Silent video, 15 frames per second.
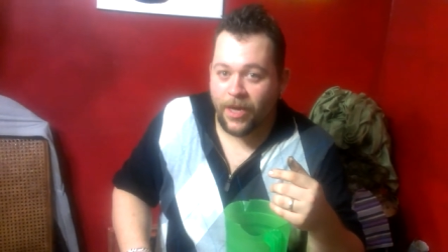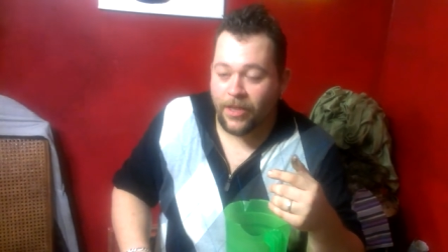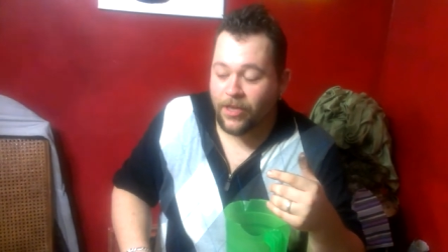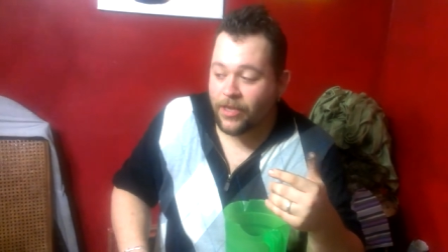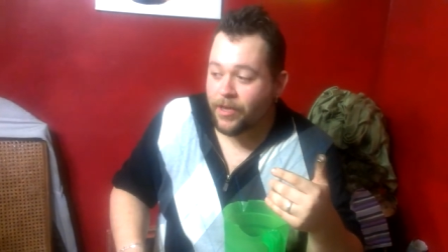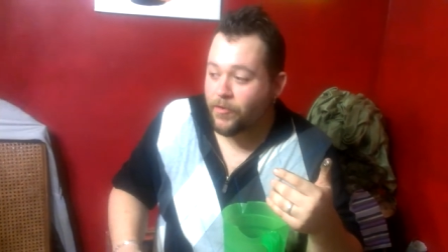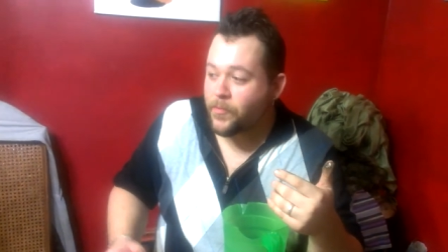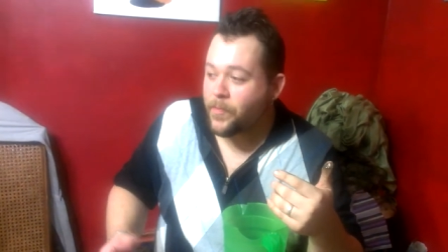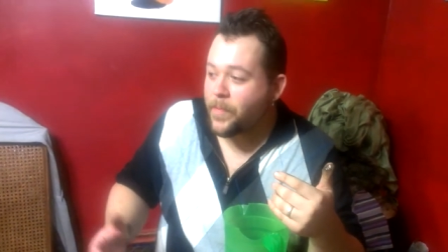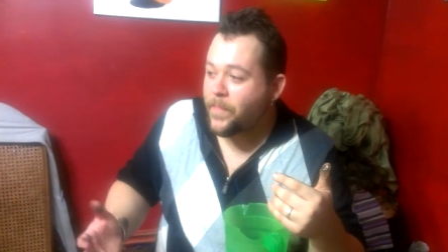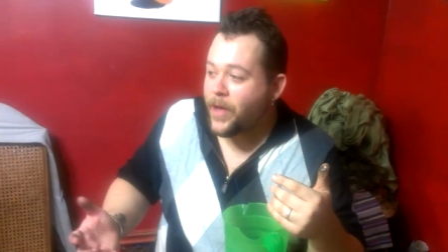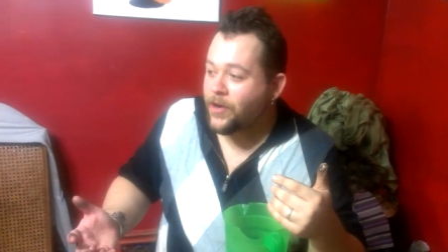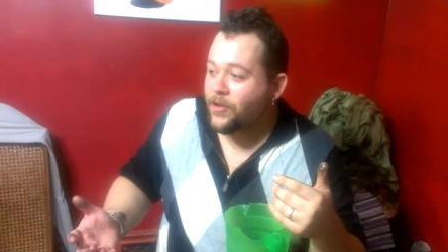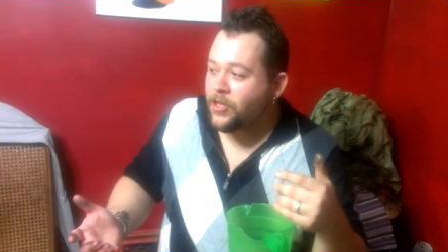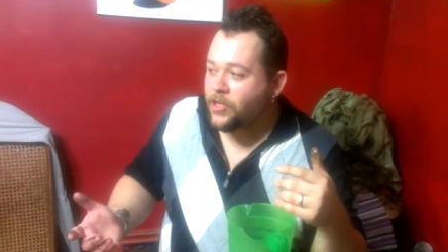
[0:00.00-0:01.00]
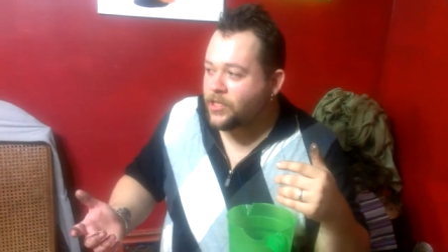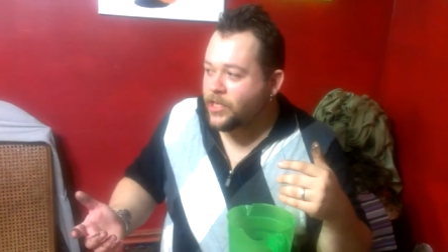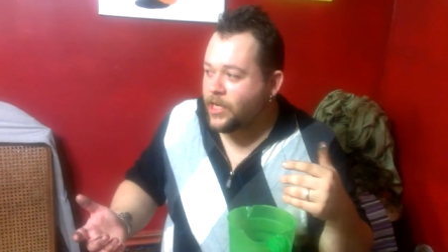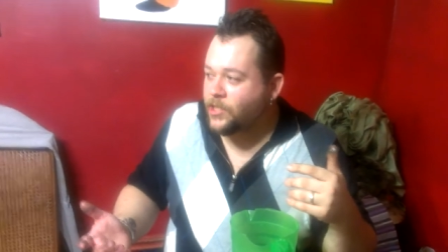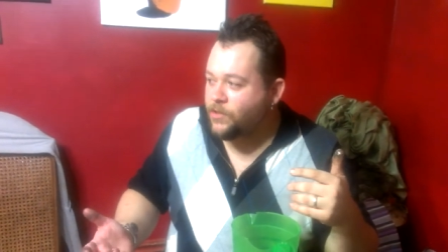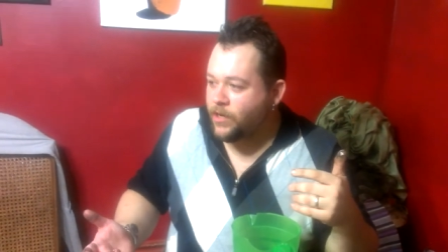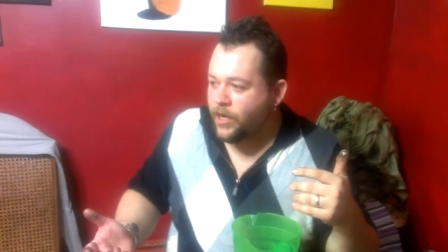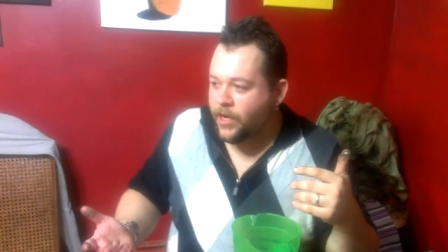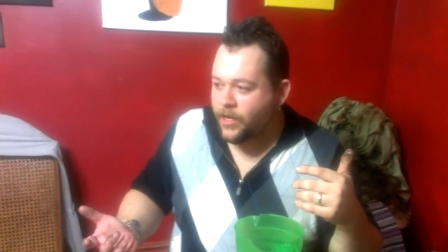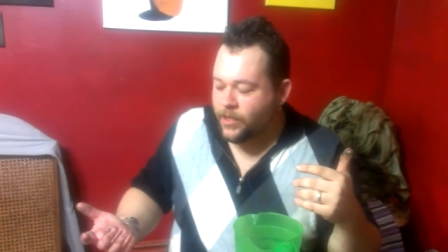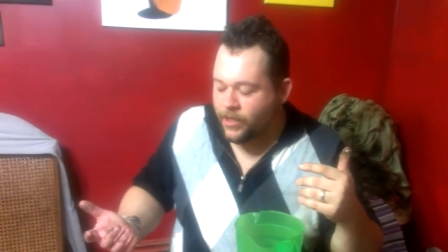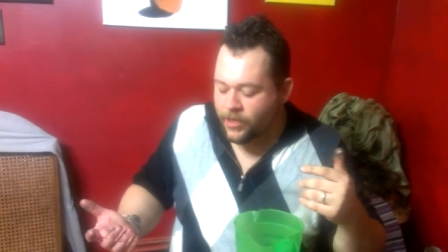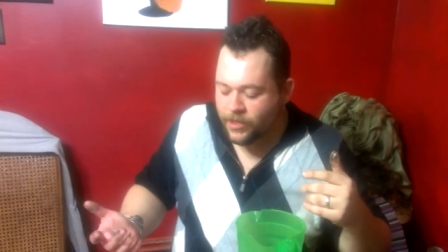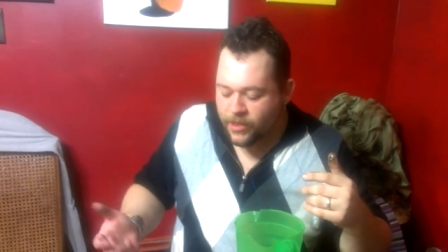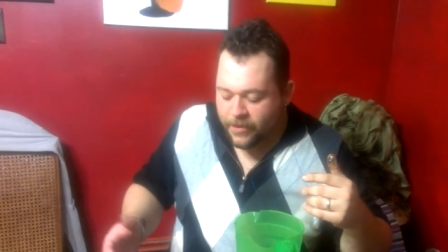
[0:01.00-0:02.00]
I thought they would be better than the century egg at
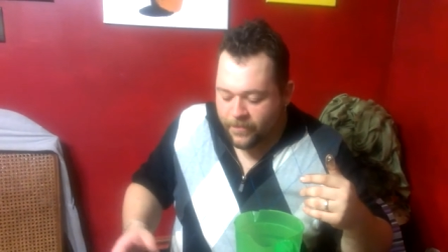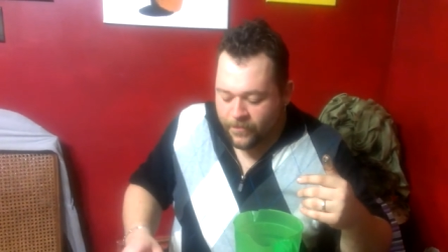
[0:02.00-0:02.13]
least.